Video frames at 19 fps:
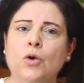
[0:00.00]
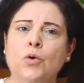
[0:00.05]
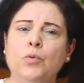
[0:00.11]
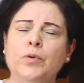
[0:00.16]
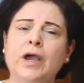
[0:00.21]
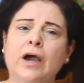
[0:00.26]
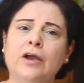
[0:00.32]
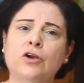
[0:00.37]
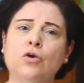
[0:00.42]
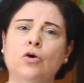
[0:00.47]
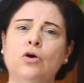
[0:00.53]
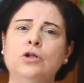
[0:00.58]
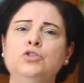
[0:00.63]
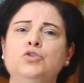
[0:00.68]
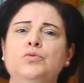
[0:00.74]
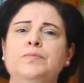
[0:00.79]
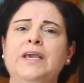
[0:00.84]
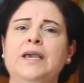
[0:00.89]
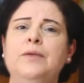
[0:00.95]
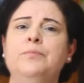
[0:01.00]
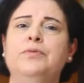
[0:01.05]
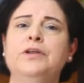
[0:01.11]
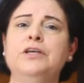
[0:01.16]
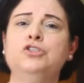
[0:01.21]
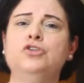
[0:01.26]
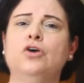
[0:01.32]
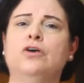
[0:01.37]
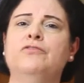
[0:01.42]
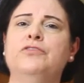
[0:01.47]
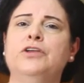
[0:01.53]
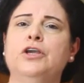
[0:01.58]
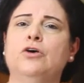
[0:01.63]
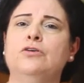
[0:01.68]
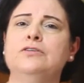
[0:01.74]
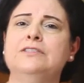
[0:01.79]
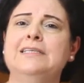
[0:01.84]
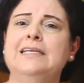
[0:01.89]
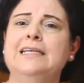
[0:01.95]
we are called to be a bridge of
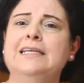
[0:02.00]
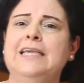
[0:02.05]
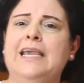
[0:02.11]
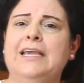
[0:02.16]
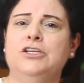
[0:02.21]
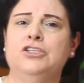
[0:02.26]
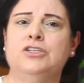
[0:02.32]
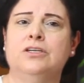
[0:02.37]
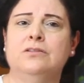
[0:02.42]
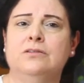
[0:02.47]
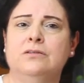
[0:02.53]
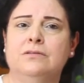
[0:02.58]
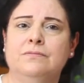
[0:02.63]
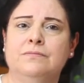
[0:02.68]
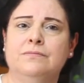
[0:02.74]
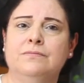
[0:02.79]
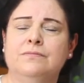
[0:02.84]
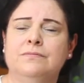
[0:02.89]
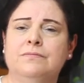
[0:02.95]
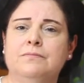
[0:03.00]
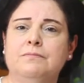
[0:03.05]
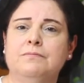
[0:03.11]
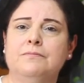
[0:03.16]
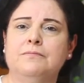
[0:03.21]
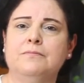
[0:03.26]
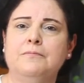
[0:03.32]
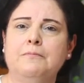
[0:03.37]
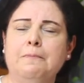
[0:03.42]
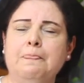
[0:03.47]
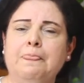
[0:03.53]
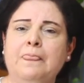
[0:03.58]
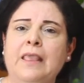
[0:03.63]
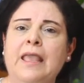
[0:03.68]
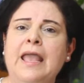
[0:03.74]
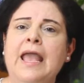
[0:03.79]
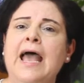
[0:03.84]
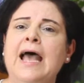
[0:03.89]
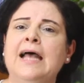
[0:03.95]
reconciliation
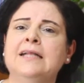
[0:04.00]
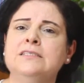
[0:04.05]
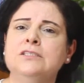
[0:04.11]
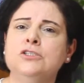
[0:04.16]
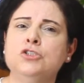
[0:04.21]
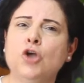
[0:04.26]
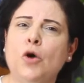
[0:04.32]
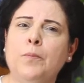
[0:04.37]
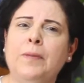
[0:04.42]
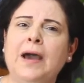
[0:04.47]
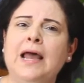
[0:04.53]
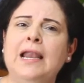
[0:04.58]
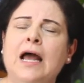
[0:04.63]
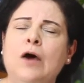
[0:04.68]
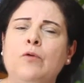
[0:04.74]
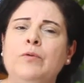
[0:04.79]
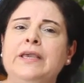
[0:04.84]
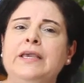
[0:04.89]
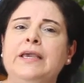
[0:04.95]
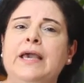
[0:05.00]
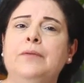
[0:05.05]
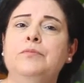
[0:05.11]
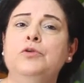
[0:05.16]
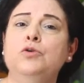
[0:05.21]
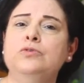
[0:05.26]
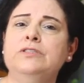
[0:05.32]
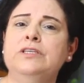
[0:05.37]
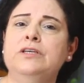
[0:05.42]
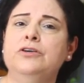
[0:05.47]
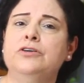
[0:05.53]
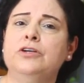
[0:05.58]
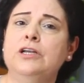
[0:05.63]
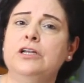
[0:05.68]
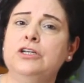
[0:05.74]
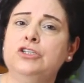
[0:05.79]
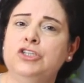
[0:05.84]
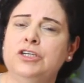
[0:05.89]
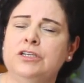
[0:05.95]
and stop allowing abusing
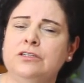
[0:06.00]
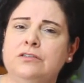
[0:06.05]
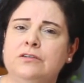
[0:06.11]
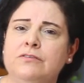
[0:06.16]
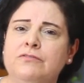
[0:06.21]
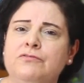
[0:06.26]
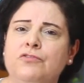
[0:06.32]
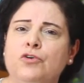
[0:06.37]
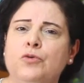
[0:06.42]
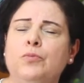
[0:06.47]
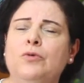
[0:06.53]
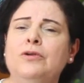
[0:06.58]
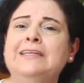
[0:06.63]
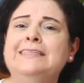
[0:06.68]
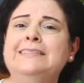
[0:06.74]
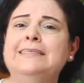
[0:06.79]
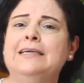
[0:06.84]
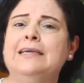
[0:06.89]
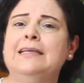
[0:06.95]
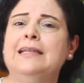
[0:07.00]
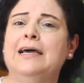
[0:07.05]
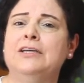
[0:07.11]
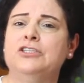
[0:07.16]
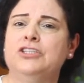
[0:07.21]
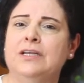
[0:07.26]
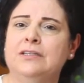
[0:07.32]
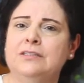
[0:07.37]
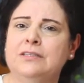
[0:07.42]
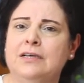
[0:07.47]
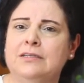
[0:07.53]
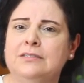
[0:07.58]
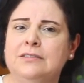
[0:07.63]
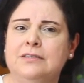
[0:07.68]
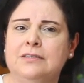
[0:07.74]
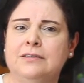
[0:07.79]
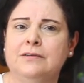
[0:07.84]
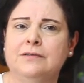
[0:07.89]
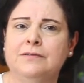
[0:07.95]
religion for political
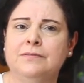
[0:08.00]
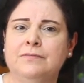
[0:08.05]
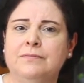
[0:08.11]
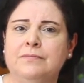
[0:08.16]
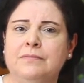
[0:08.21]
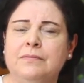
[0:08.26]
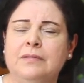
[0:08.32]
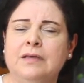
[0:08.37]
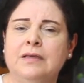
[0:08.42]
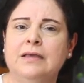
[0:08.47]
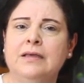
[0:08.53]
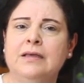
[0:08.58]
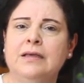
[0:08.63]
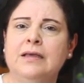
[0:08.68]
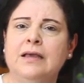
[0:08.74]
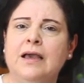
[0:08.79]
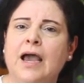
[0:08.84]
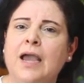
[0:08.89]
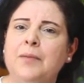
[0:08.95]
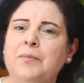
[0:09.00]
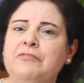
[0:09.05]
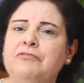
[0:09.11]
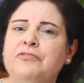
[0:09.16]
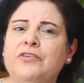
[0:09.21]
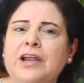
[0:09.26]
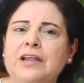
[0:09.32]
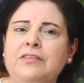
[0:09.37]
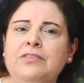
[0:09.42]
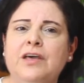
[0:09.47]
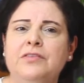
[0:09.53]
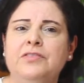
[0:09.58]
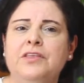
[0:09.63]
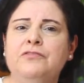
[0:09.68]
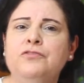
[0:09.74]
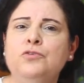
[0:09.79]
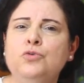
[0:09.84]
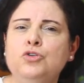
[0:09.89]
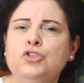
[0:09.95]
agendas. I'm afraid that the
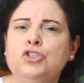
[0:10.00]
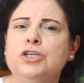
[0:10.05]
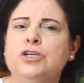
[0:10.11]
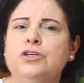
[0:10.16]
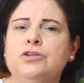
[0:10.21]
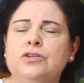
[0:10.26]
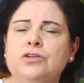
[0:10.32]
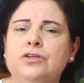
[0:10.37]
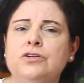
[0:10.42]
future